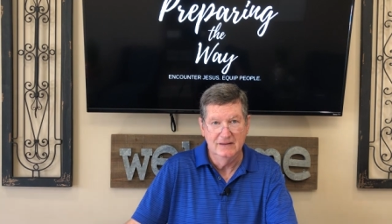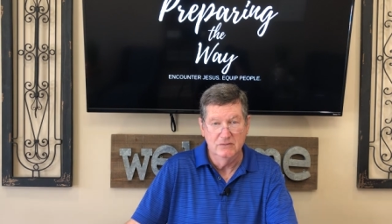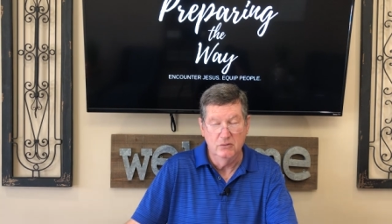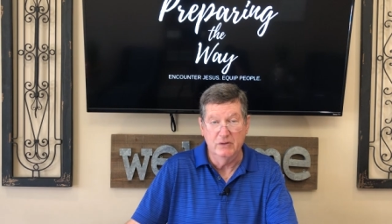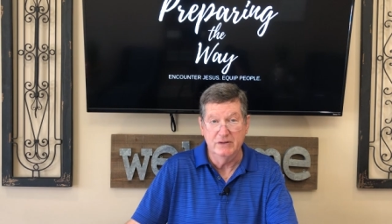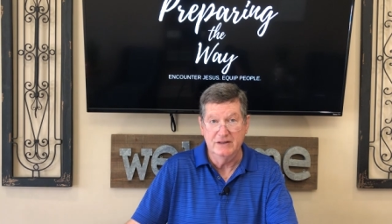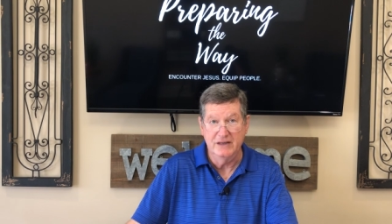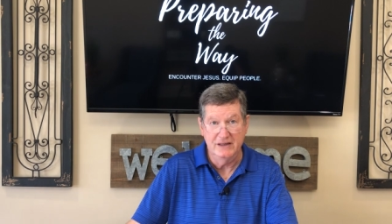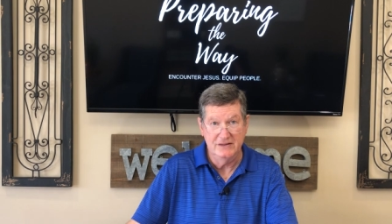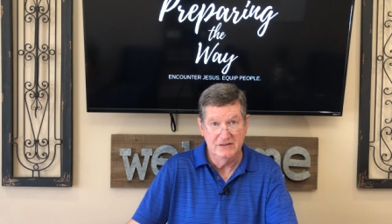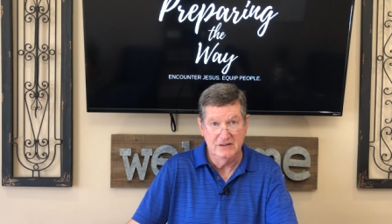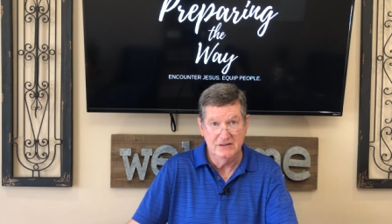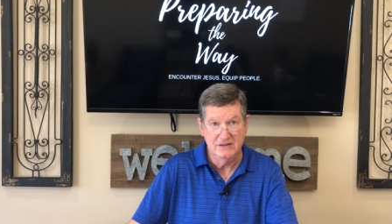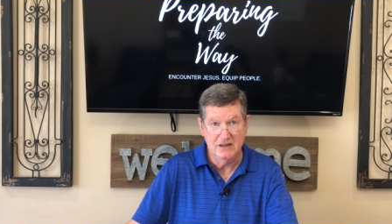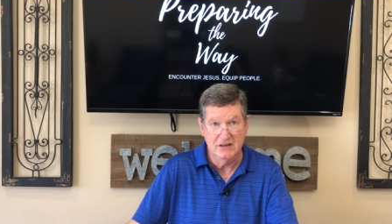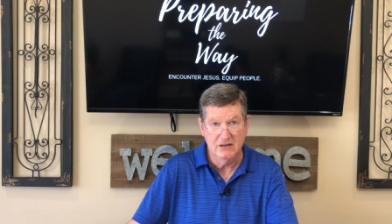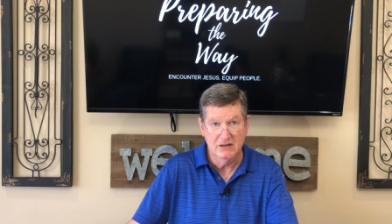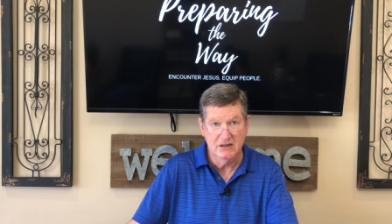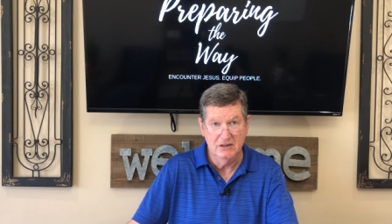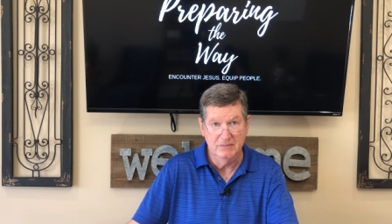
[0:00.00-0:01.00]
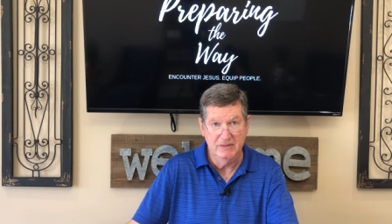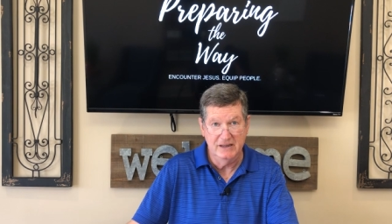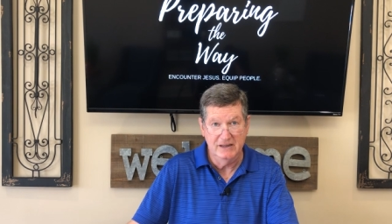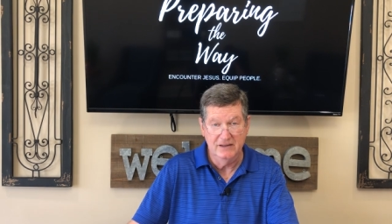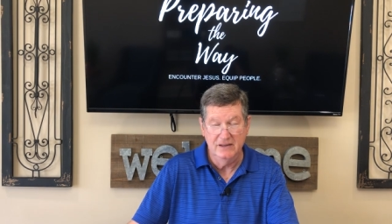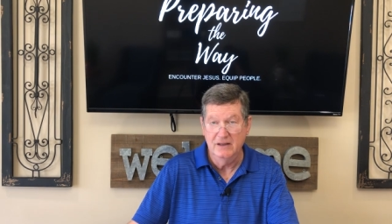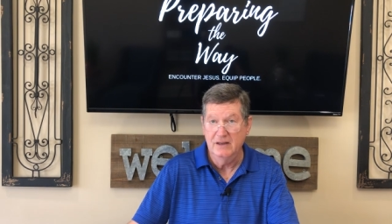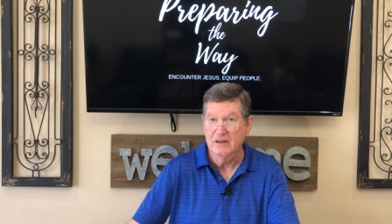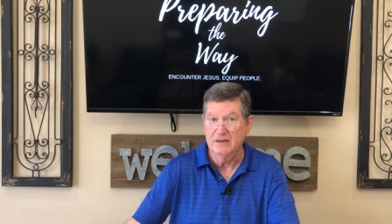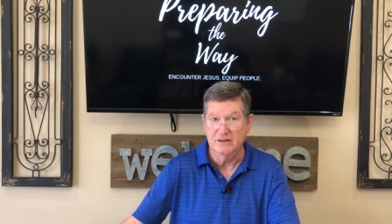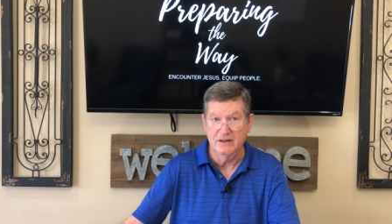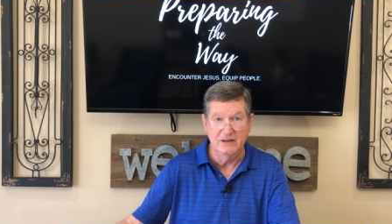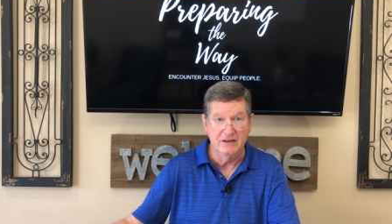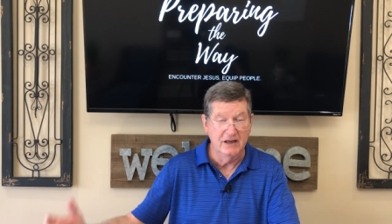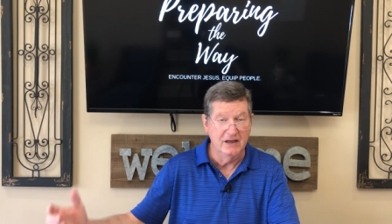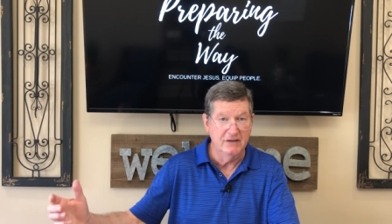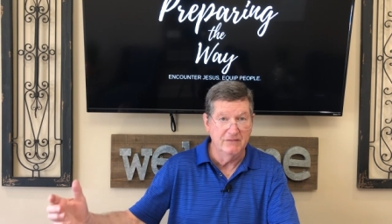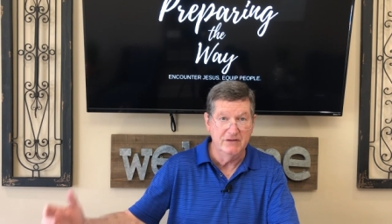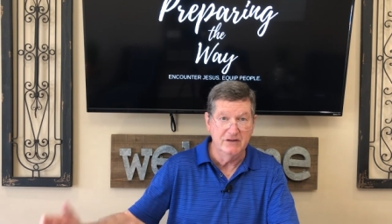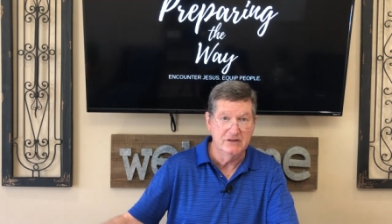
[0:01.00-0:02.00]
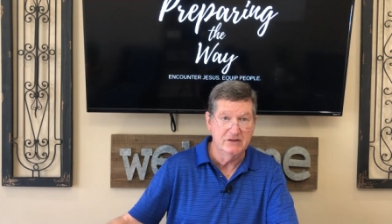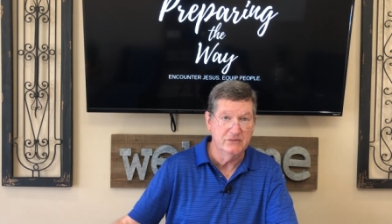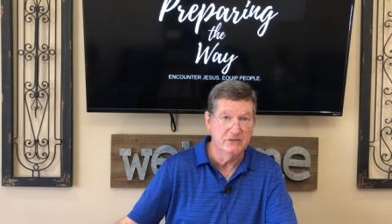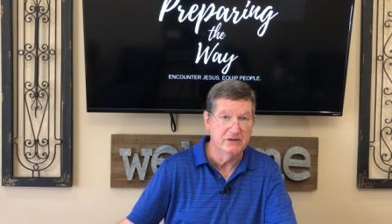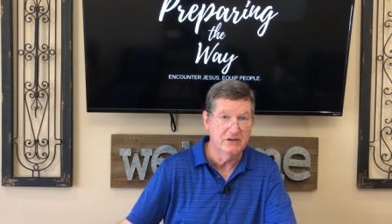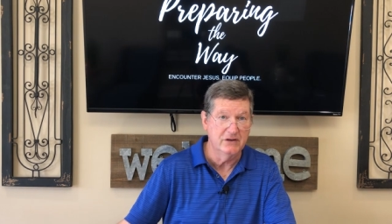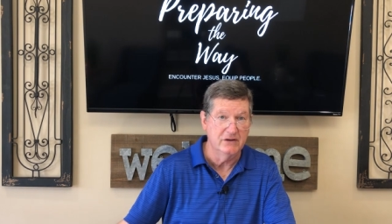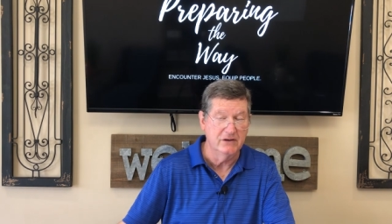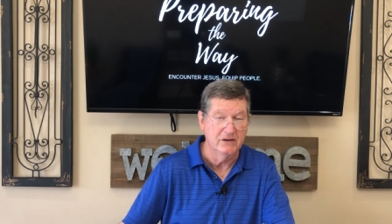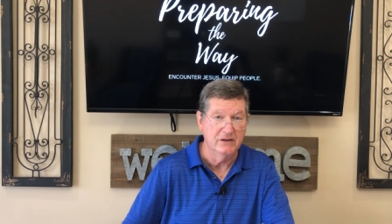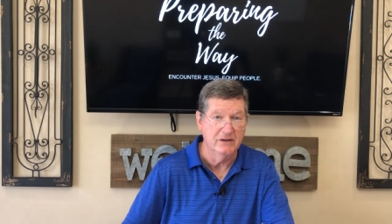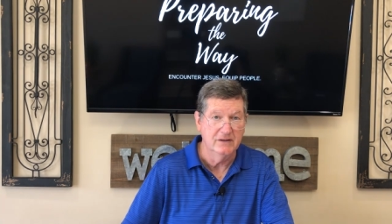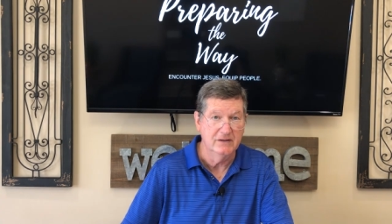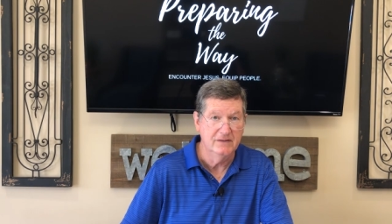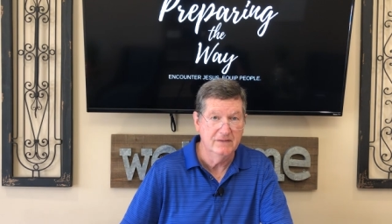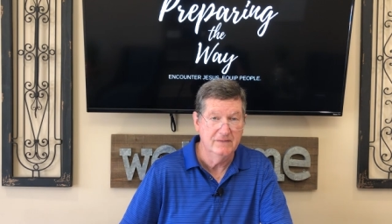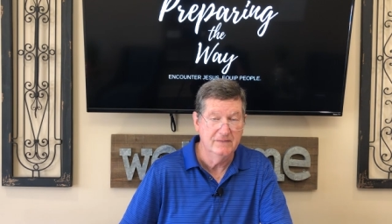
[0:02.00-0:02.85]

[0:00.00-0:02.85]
What day is he talking about? The day of his return